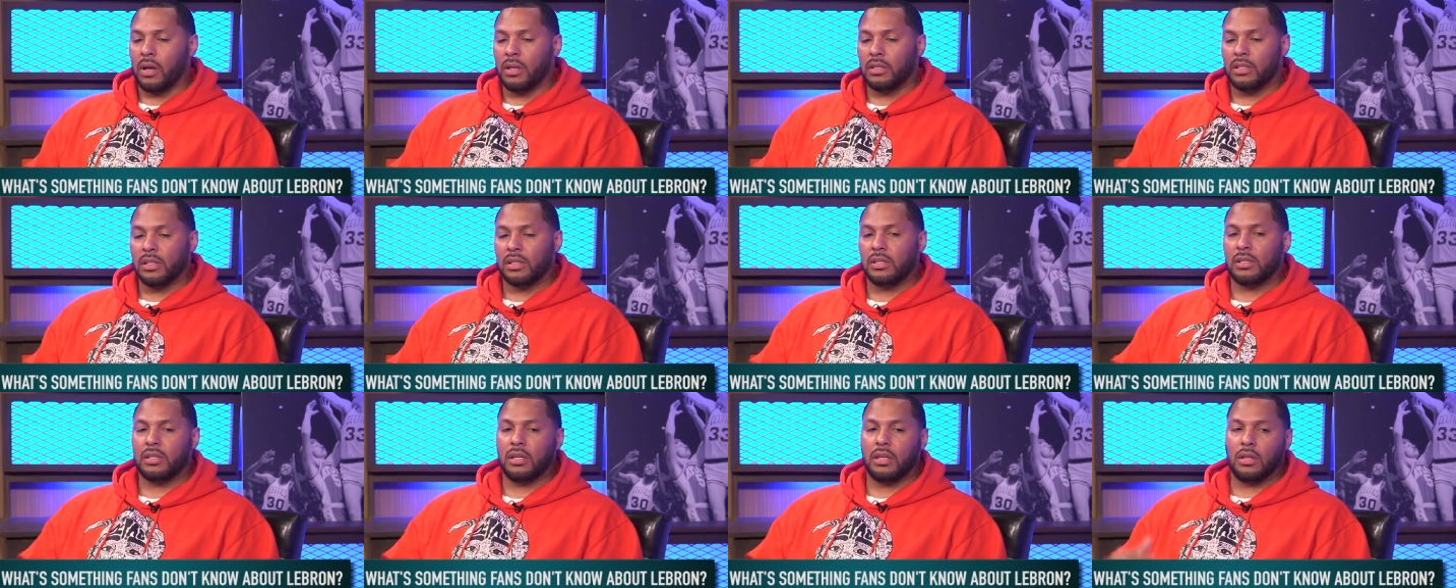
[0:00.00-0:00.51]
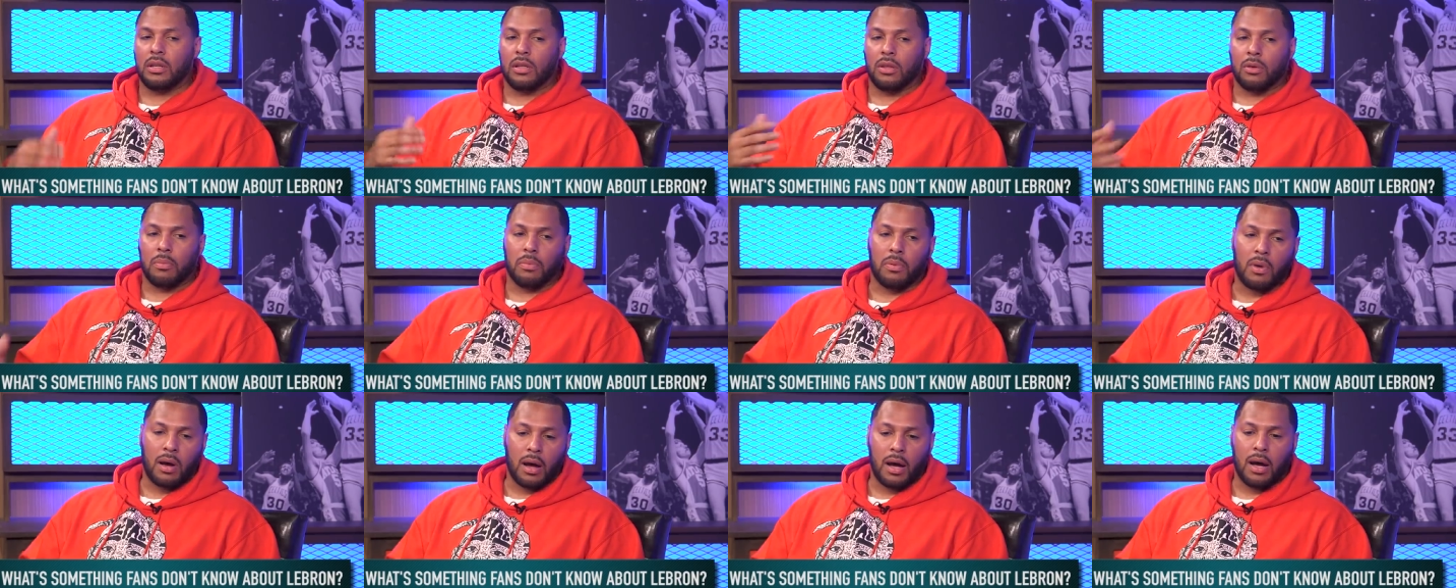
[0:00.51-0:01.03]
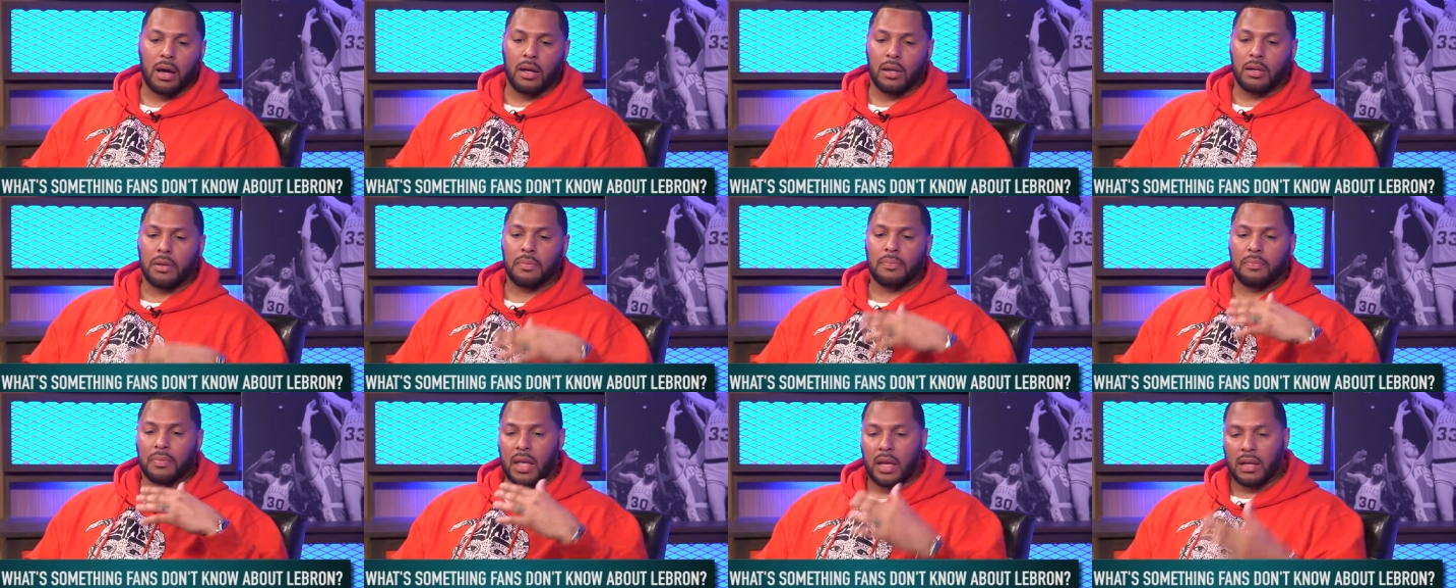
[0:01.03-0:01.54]
They just see the LeBron
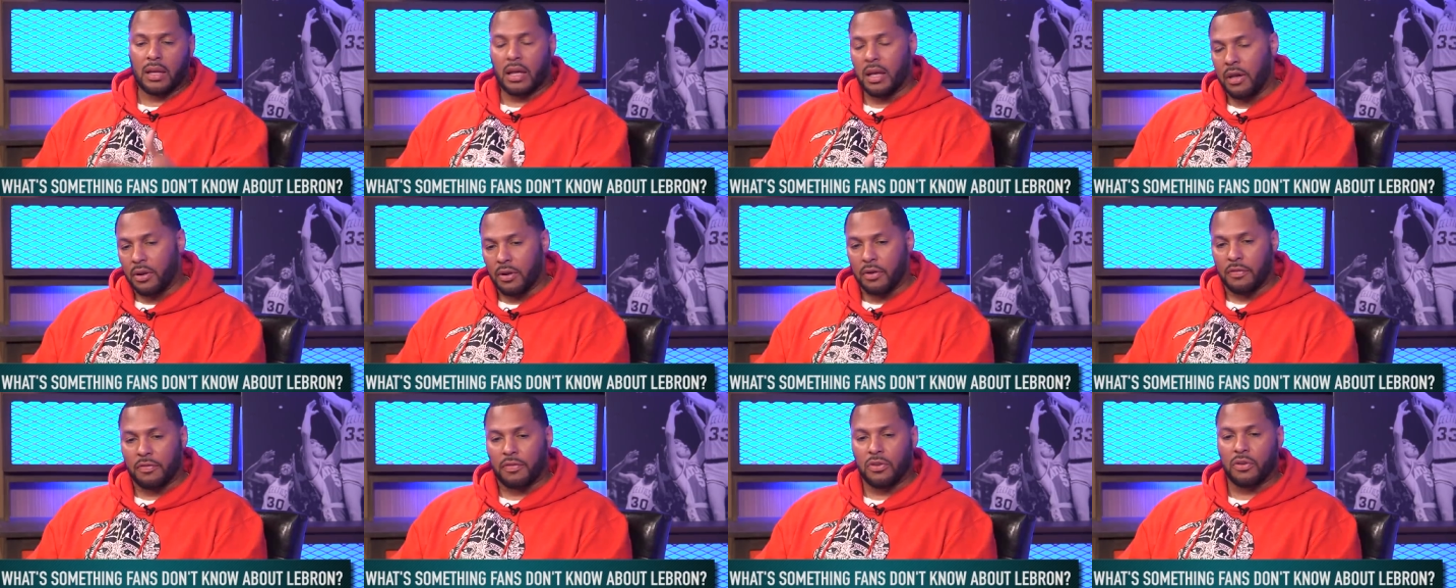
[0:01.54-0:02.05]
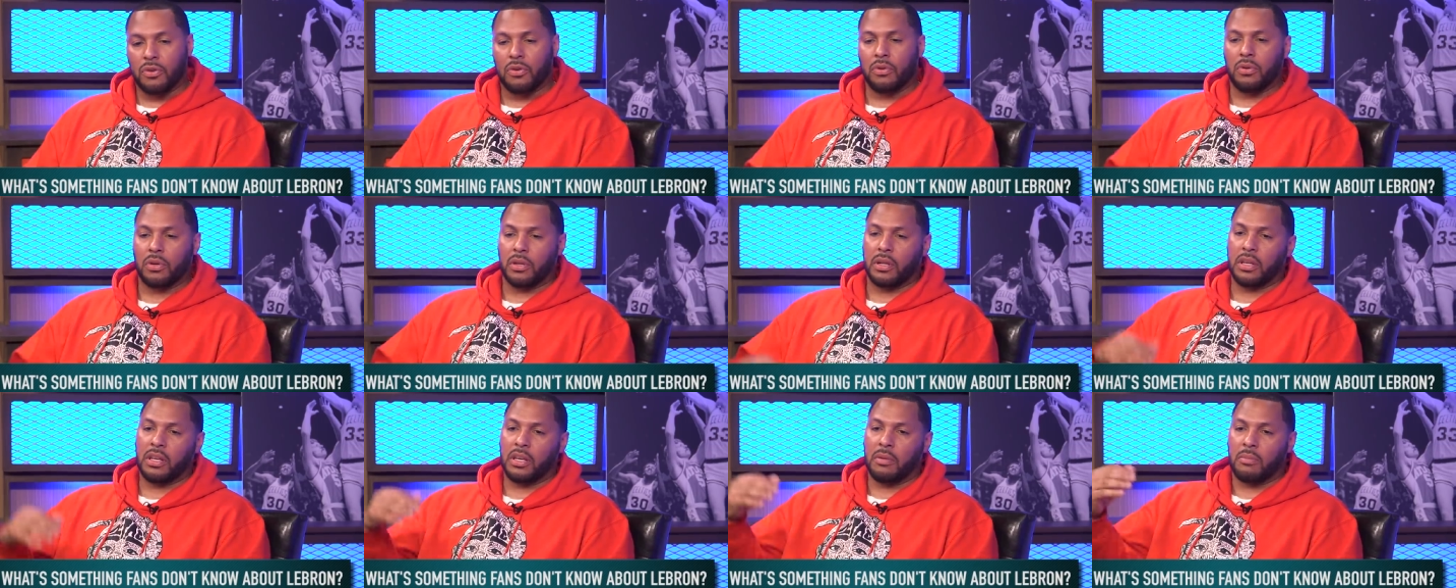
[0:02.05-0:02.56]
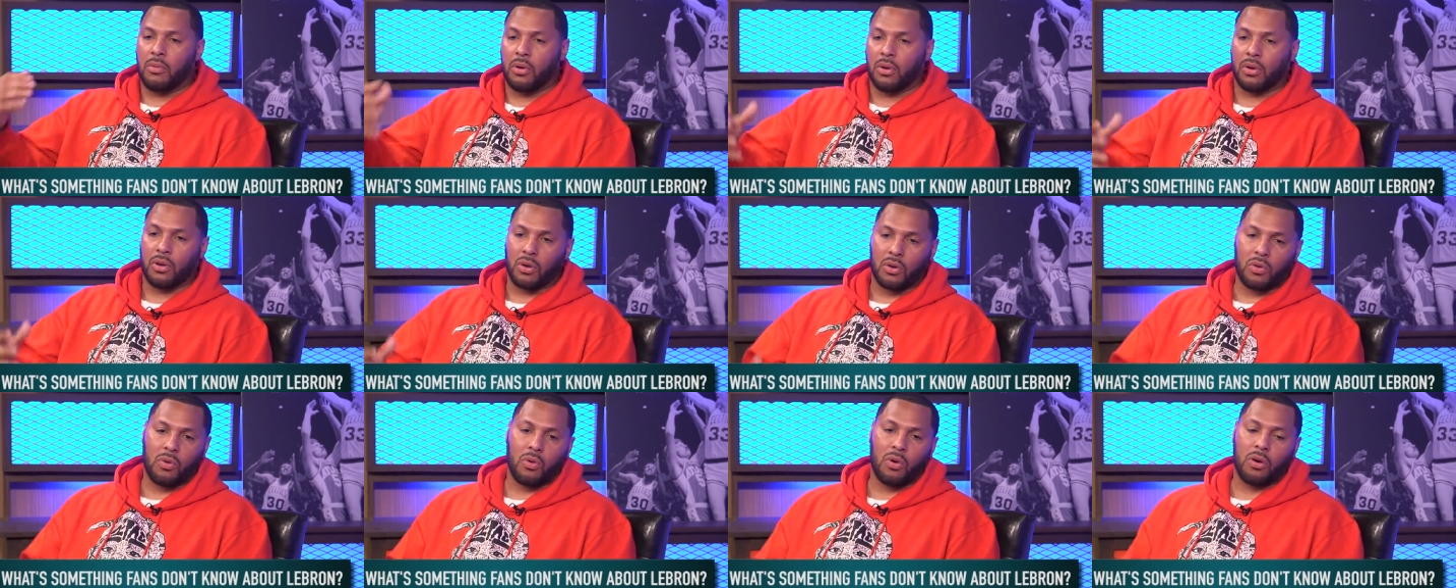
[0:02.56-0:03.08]
interview and him on
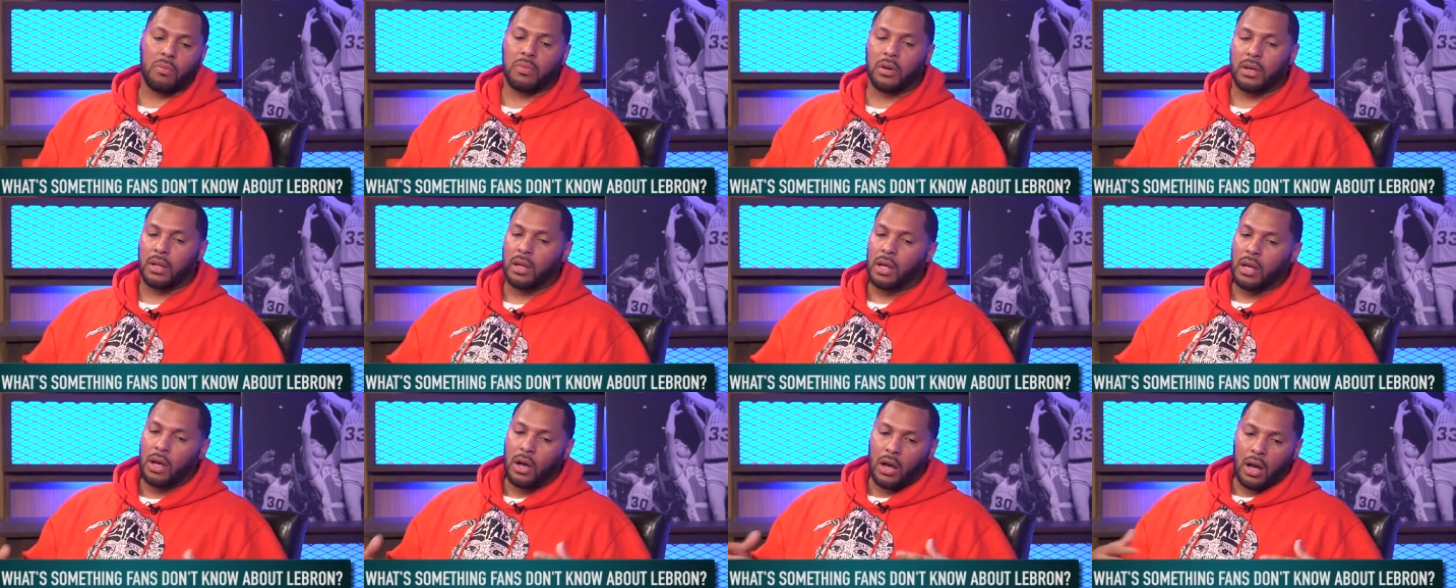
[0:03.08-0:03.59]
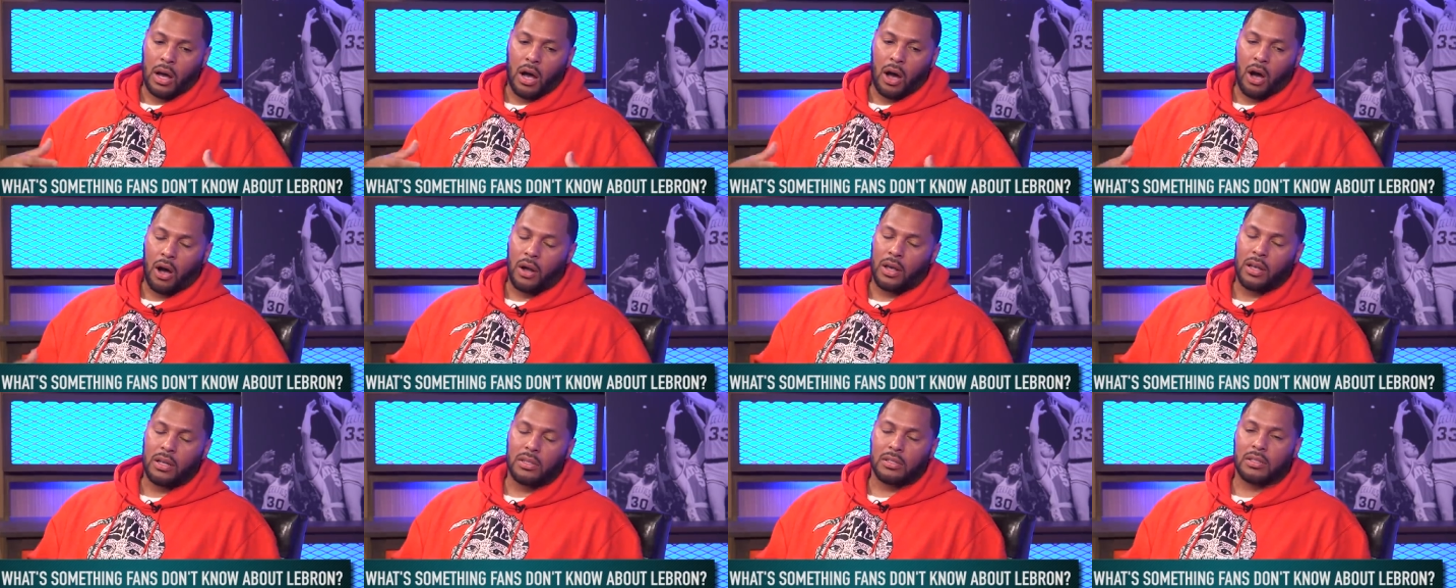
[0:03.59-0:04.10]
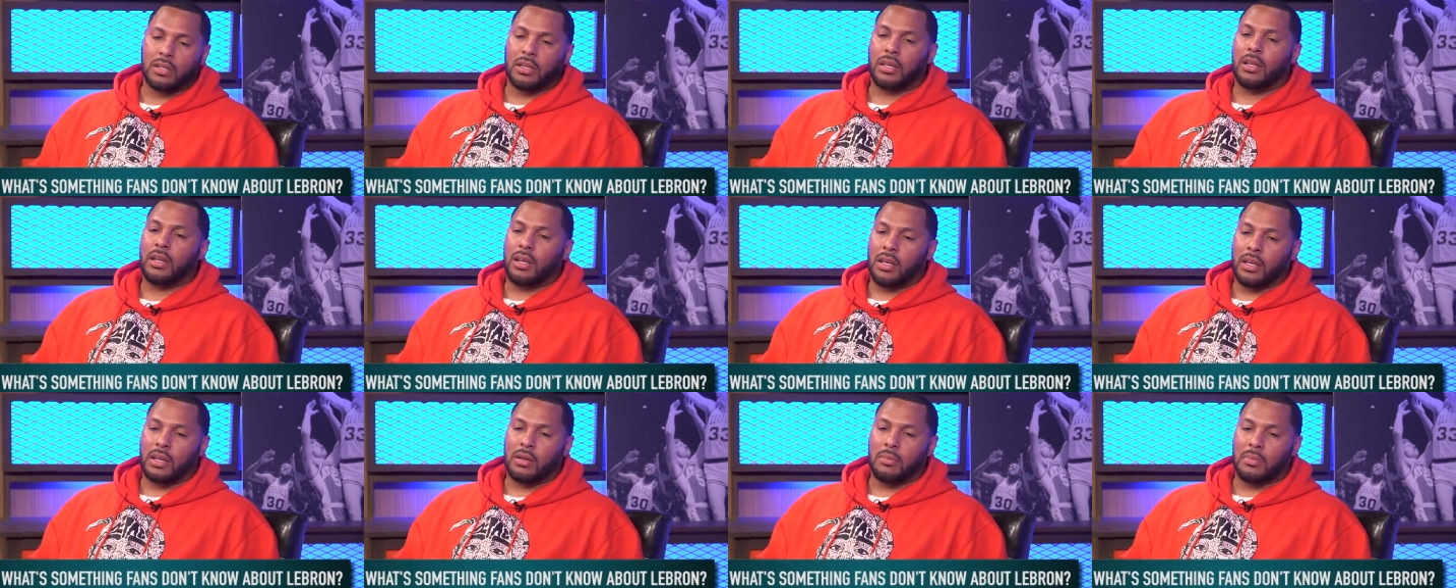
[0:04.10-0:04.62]
the court, but mm-hmm. oh, he's
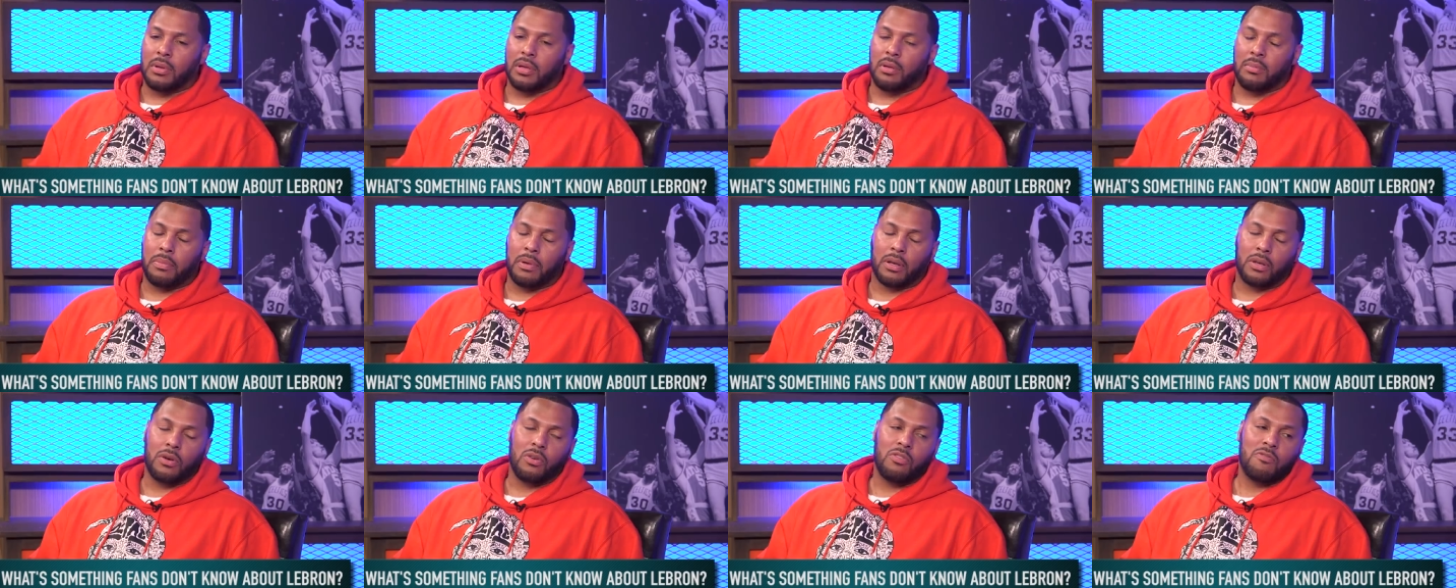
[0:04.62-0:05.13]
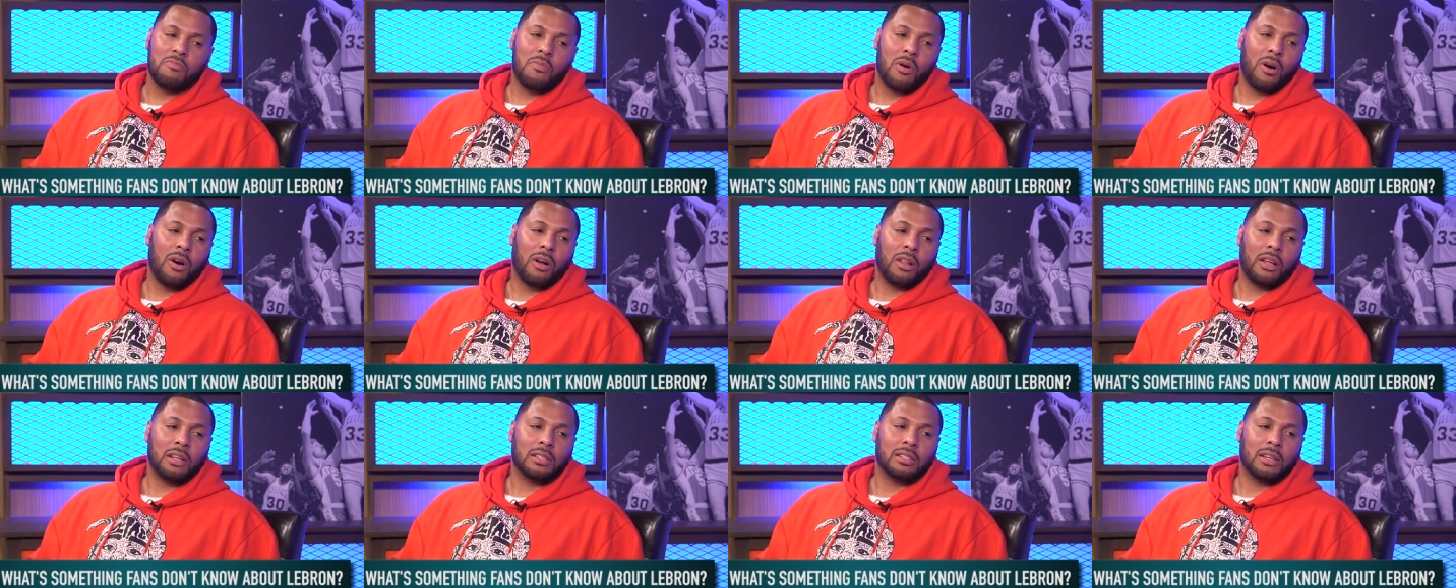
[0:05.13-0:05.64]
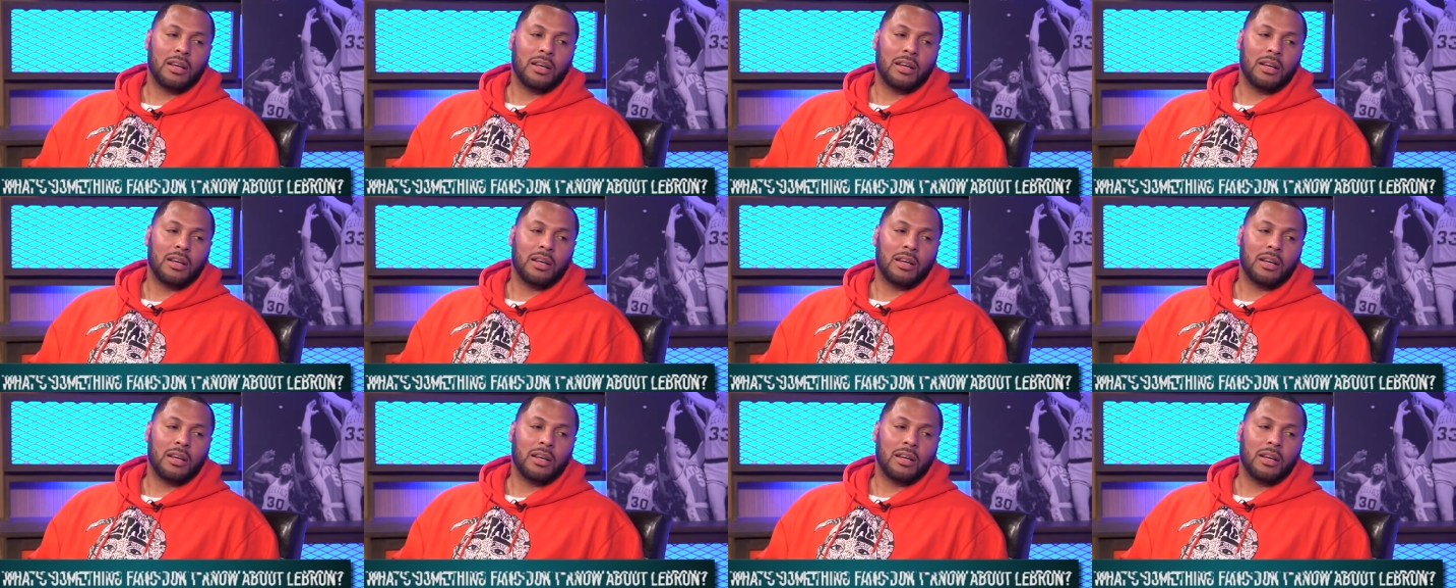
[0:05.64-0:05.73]
he could be a big goofball at